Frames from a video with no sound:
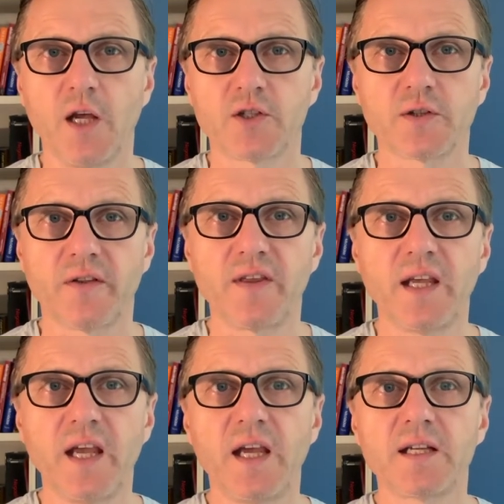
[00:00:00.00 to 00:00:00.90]
So the
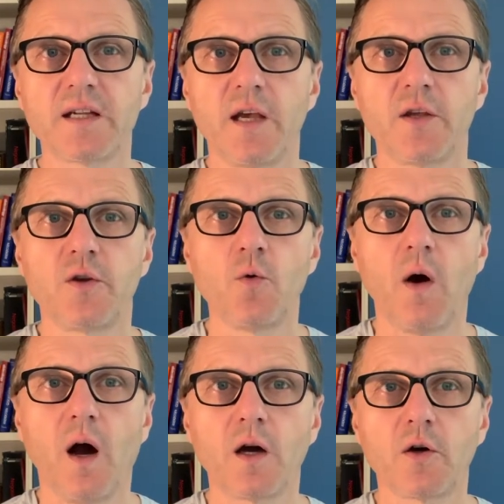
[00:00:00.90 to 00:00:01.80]
thing is, you
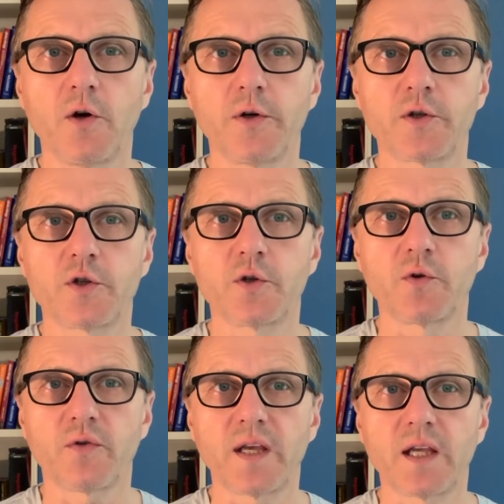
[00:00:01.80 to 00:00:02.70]
are going to
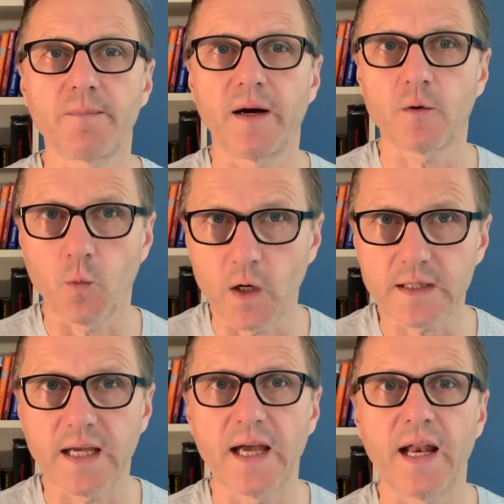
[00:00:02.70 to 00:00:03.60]
think about, what
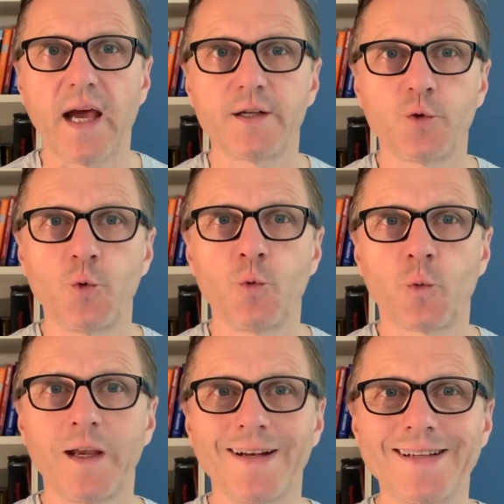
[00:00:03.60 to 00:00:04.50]
can I do
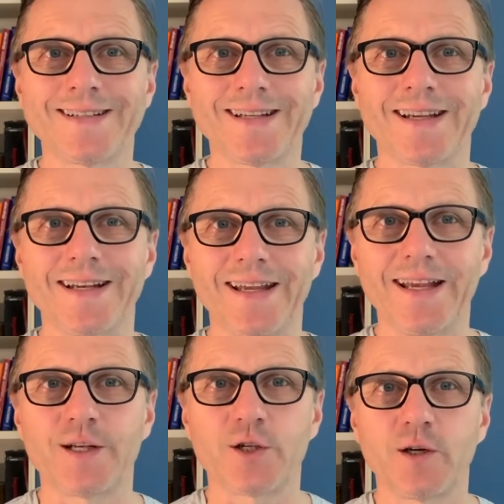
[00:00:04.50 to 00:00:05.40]
realistically
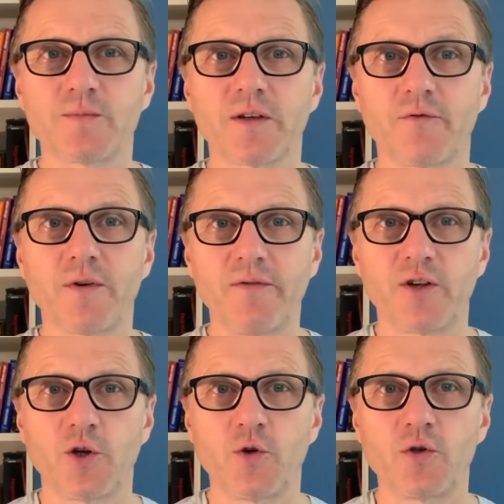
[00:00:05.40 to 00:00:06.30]
in terms of
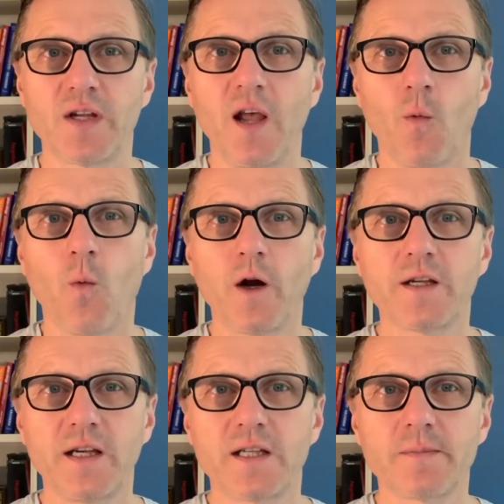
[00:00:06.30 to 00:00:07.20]
revenues? What
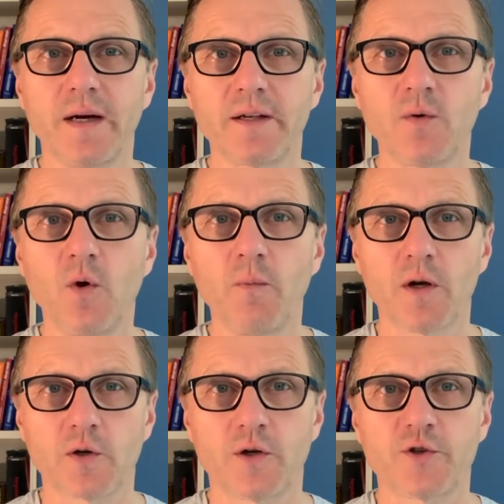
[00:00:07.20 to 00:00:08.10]
is my
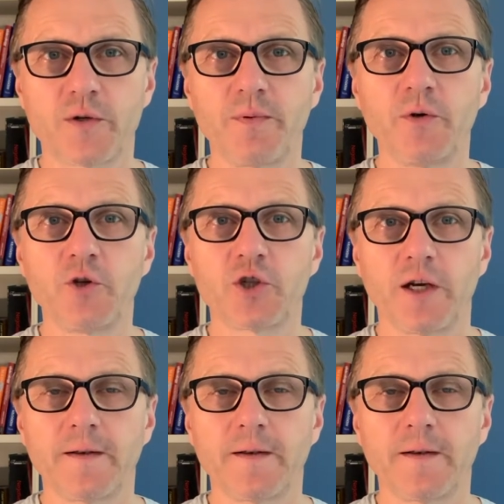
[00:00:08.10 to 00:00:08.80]
normal contribution?